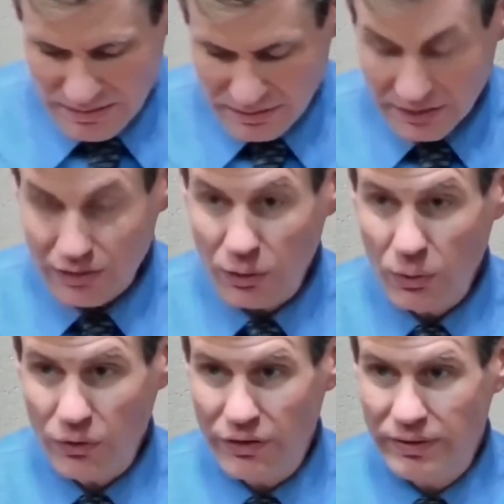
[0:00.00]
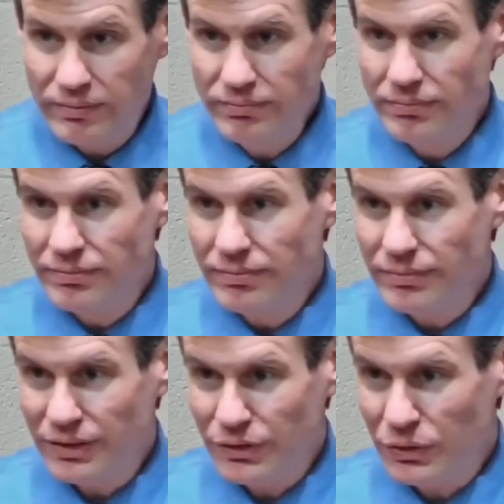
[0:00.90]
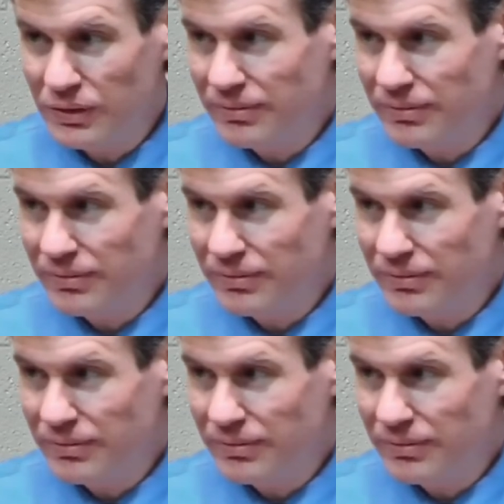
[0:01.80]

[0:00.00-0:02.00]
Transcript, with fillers: that the Lord is good.